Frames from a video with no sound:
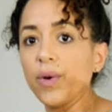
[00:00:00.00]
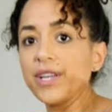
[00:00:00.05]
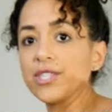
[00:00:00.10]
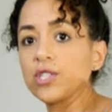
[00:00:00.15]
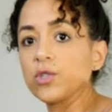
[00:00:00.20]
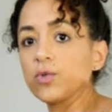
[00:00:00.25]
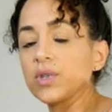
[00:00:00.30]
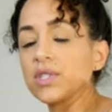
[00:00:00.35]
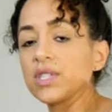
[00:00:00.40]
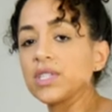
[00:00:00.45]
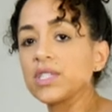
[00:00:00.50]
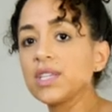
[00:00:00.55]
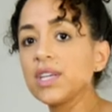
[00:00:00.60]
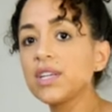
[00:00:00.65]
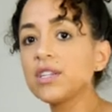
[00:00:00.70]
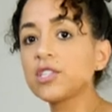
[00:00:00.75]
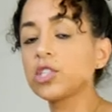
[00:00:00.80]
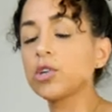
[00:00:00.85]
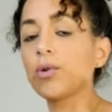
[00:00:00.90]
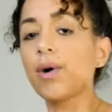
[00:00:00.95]
waist would
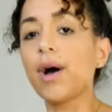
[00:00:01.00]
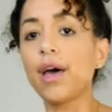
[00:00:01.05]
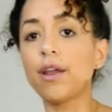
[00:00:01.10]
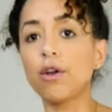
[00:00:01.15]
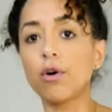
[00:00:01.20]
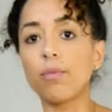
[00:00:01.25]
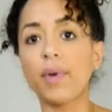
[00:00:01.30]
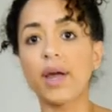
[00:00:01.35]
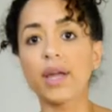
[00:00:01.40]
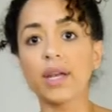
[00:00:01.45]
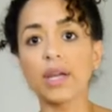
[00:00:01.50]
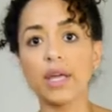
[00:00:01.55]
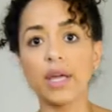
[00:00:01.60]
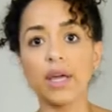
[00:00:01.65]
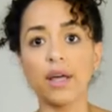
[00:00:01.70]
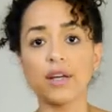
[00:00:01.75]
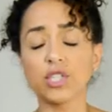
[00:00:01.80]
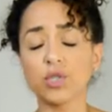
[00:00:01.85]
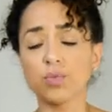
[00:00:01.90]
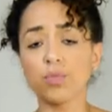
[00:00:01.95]
sit, so I don't mind
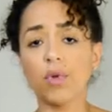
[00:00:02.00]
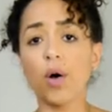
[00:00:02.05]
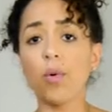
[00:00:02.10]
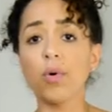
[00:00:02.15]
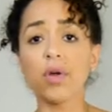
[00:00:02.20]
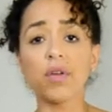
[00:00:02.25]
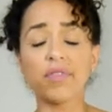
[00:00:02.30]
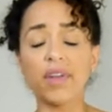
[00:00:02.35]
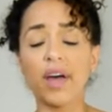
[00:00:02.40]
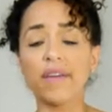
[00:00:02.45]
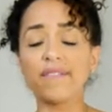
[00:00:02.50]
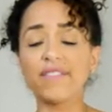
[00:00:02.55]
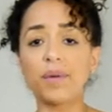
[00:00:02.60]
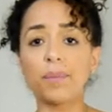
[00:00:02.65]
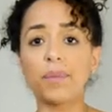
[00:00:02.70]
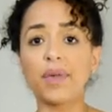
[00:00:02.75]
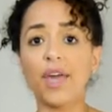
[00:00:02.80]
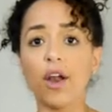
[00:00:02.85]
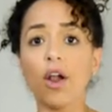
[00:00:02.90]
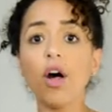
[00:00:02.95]
it. A small would have not
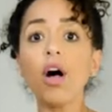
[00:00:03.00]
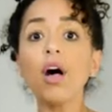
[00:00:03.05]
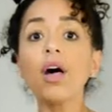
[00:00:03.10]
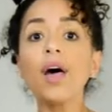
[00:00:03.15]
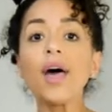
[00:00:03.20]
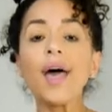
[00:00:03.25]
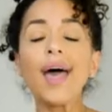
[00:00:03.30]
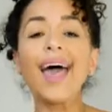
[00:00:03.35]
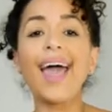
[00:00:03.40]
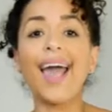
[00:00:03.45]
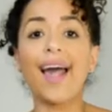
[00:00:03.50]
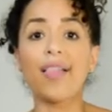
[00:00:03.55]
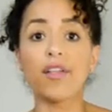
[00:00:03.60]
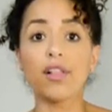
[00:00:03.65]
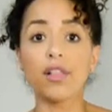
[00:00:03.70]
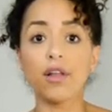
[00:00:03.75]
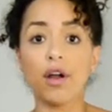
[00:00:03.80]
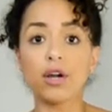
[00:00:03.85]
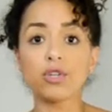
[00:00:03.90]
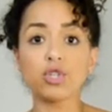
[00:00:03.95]
fit me at all, and
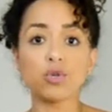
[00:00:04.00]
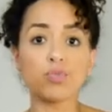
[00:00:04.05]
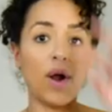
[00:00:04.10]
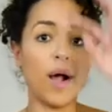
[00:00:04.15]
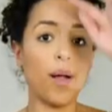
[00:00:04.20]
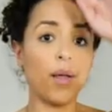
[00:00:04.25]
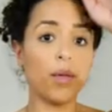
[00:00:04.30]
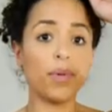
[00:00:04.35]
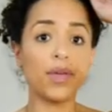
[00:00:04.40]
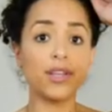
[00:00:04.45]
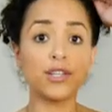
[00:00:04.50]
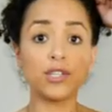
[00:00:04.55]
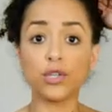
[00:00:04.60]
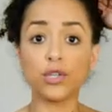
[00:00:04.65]
the large would probably be